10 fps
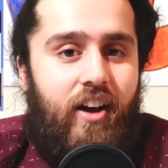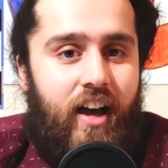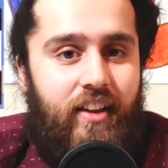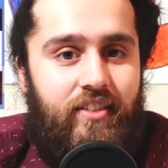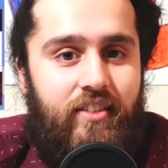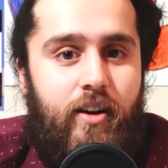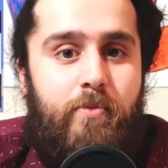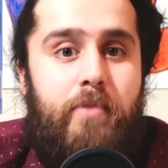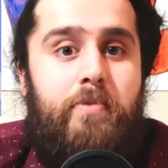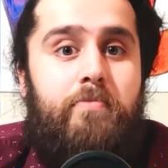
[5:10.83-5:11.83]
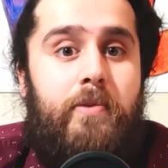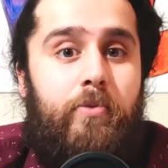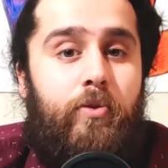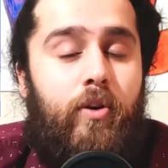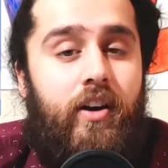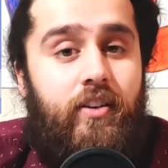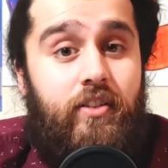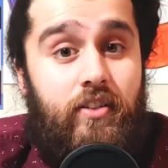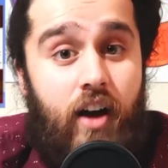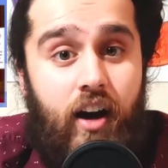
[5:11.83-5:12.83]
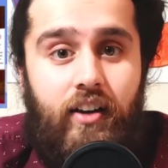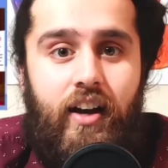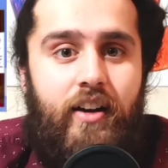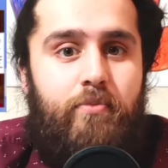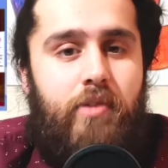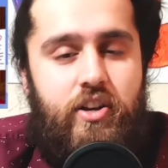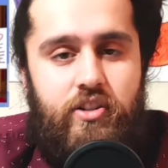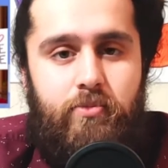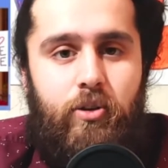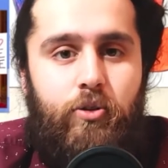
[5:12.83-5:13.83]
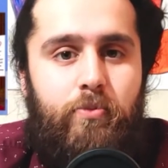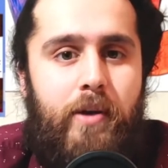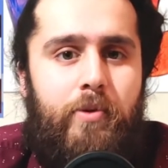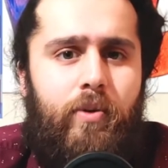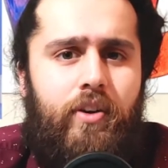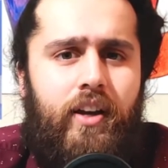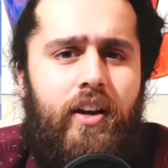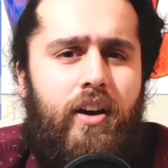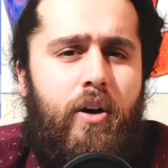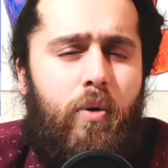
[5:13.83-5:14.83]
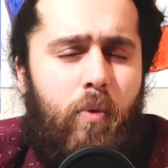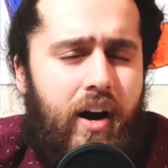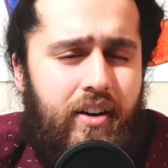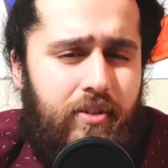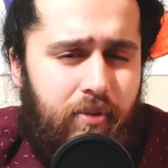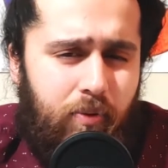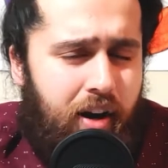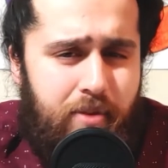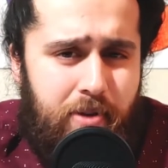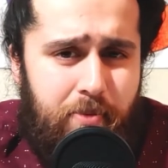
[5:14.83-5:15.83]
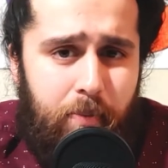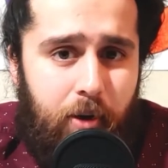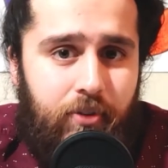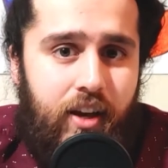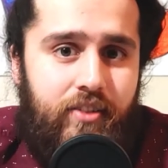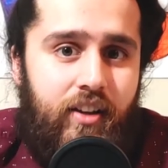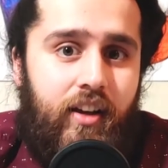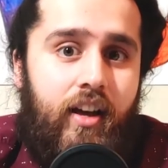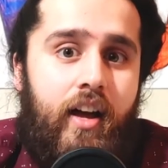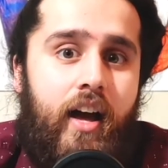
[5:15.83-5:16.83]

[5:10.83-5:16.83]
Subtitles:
And there might be people who are young and impressionable who might be wondering, why are people protesting?